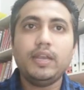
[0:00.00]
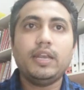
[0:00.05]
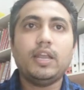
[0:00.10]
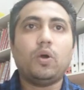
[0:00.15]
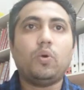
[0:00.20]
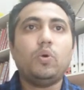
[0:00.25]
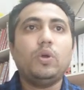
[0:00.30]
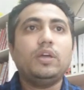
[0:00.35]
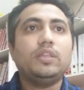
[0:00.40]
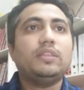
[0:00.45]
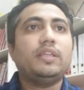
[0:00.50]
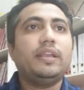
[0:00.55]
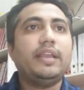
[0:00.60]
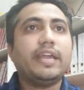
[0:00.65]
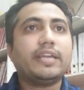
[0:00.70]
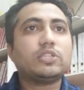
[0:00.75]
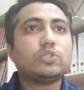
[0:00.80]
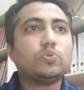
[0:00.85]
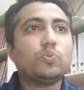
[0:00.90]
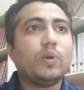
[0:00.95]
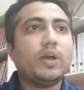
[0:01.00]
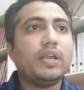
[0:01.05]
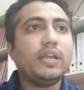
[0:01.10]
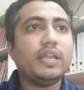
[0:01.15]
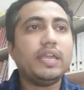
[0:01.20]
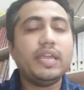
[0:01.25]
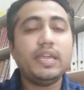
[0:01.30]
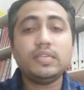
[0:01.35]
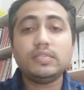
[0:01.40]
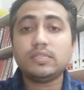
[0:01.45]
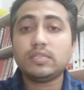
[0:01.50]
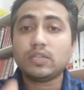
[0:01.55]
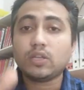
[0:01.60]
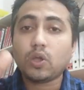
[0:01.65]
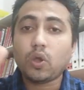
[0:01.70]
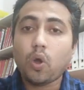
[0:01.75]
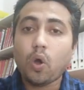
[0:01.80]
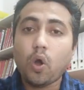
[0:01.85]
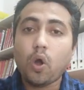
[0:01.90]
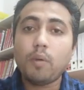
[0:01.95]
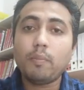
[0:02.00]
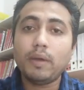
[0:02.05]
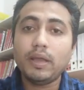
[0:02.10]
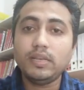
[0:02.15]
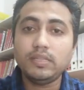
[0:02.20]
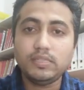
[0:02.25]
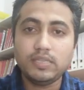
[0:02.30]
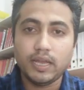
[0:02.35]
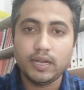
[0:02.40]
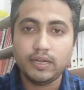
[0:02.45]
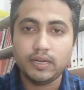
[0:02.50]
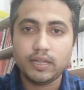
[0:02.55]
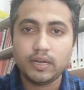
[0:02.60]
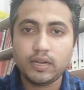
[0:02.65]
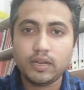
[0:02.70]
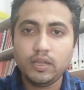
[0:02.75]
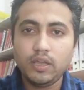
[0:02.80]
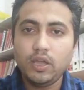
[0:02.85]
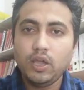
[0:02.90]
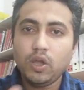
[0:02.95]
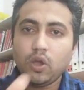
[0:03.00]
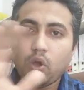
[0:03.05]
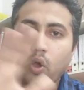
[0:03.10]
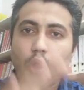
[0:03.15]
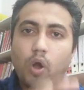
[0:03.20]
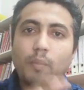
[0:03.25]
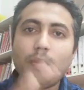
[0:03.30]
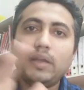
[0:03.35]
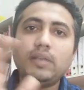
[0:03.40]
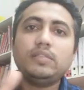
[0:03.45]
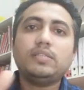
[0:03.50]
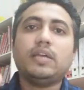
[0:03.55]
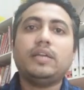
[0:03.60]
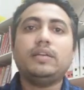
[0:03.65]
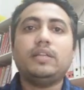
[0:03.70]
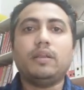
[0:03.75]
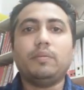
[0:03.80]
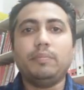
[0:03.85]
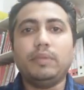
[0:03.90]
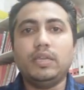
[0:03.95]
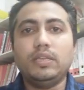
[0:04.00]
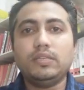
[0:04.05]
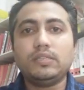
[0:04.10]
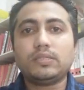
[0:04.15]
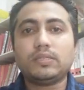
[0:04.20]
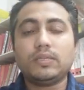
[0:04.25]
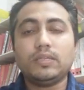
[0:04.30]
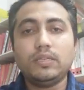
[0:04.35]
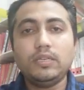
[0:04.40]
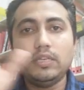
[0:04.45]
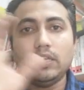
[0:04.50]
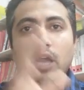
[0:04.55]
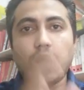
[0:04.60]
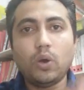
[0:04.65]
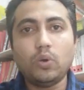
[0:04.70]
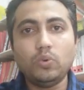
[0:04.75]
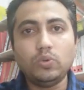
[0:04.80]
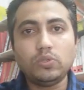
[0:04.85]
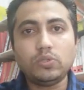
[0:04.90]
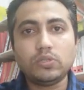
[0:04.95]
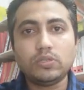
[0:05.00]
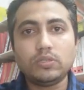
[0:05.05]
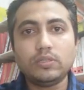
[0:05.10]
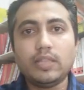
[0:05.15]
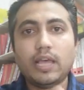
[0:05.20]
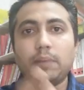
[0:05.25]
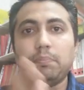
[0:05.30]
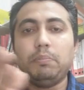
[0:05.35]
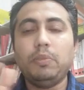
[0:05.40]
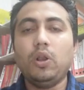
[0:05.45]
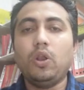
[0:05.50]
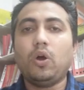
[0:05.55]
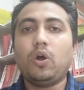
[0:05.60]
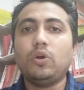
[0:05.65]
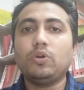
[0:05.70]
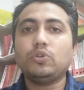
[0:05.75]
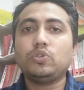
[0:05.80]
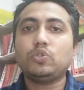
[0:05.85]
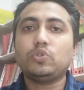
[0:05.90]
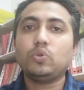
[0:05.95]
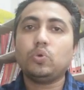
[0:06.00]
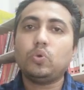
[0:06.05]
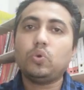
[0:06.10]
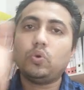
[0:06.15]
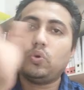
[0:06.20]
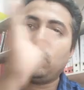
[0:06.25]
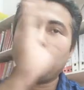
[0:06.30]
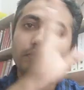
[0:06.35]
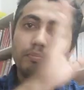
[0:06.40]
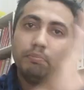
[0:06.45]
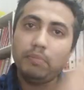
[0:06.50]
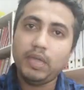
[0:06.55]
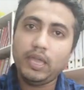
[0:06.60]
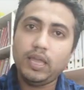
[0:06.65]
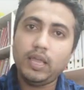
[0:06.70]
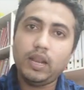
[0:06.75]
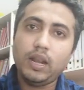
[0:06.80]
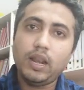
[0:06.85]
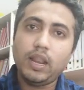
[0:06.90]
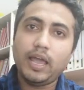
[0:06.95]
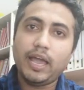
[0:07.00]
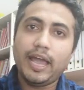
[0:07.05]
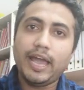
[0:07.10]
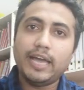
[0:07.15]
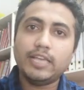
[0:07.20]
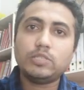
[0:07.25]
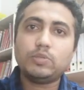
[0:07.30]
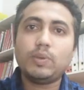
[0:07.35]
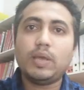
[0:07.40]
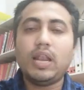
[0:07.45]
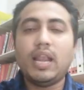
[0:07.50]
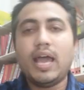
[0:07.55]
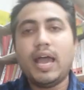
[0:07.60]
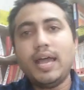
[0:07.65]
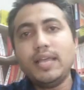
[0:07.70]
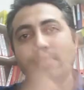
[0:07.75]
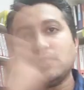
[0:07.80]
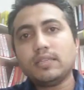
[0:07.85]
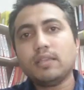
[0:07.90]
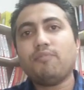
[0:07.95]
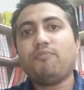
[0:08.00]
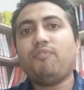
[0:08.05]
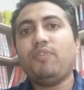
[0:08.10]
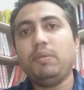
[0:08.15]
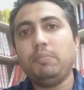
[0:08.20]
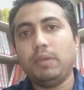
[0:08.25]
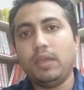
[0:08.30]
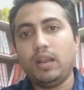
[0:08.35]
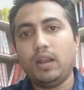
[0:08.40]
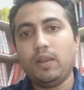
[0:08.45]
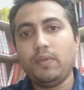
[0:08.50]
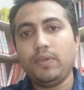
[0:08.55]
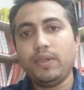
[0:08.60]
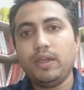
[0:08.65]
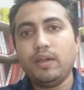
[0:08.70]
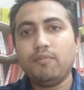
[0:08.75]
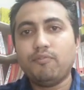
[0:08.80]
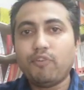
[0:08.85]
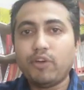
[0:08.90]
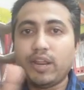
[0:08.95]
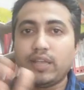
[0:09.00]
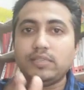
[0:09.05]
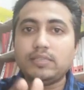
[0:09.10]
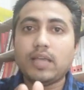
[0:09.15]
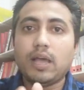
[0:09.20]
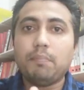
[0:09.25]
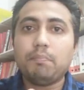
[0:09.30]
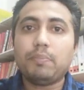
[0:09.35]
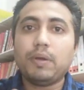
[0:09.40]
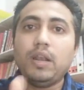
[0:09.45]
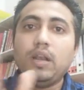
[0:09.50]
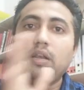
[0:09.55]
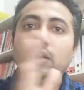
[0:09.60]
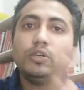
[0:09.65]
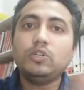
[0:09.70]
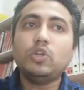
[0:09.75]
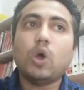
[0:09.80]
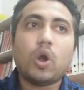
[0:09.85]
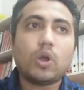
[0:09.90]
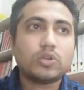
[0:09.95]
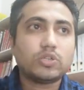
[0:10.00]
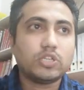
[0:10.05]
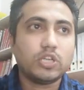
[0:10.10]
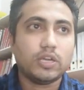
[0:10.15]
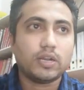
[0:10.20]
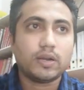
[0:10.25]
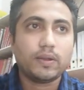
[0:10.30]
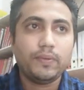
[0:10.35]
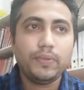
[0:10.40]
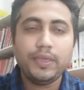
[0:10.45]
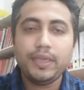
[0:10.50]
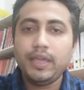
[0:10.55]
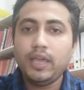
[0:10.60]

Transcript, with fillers: now the next one is common gender common gender means nouns that belong to male as well as female for example doctor